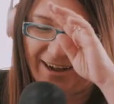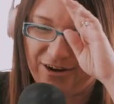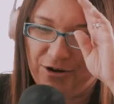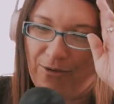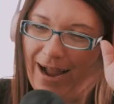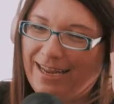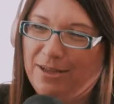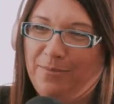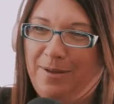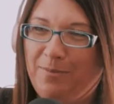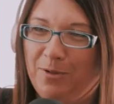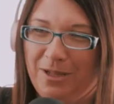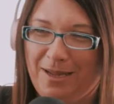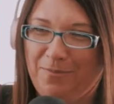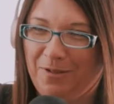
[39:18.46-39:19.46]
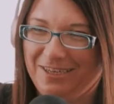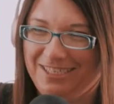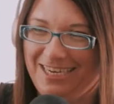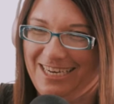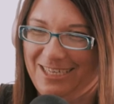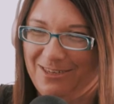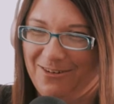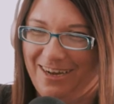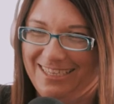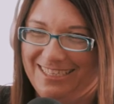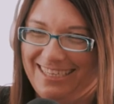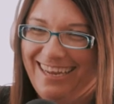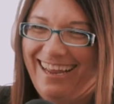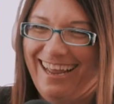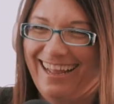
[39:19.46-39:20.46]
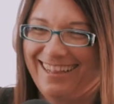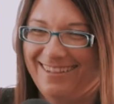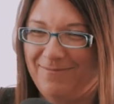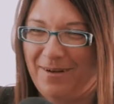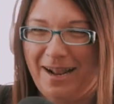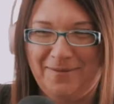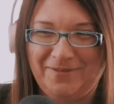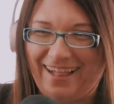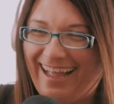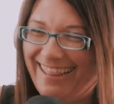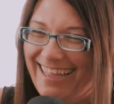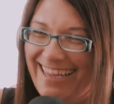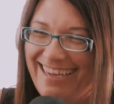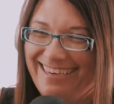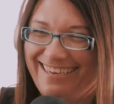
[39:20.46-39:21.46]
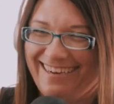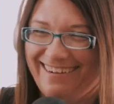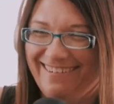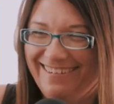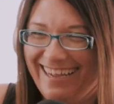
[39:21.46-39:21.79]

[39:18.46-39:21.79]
I don't know why you people keep listening to us, but I'm glad that you do.